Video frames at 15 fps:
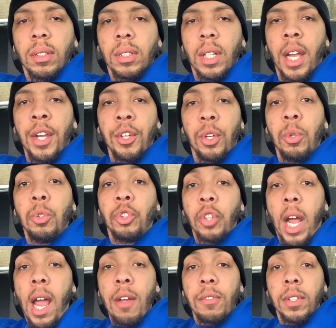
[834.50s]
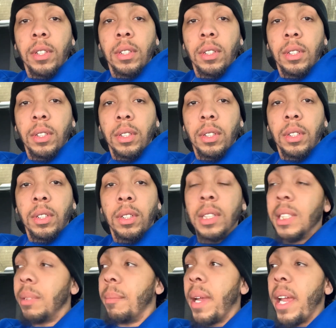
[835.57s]
And you driving.
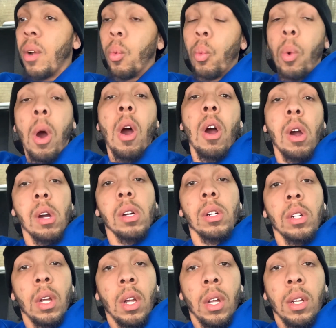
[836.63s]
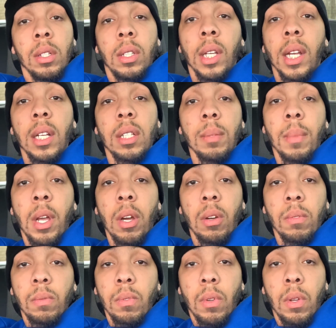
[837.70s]
This man walked to get some help.
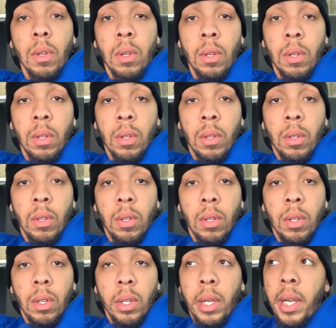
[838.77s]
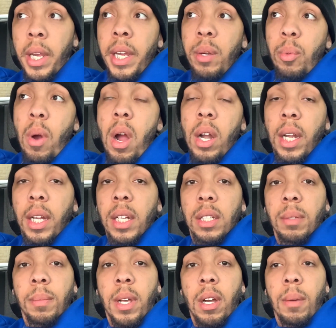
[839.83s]
He walked to get
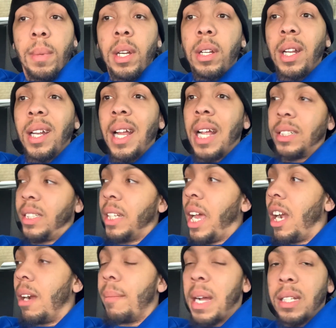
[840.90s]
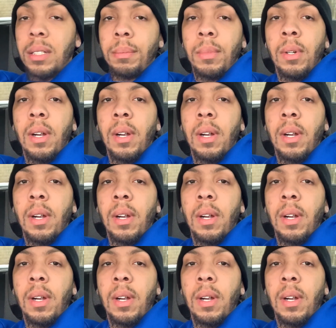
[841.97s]
some help. He could have got shot up by some more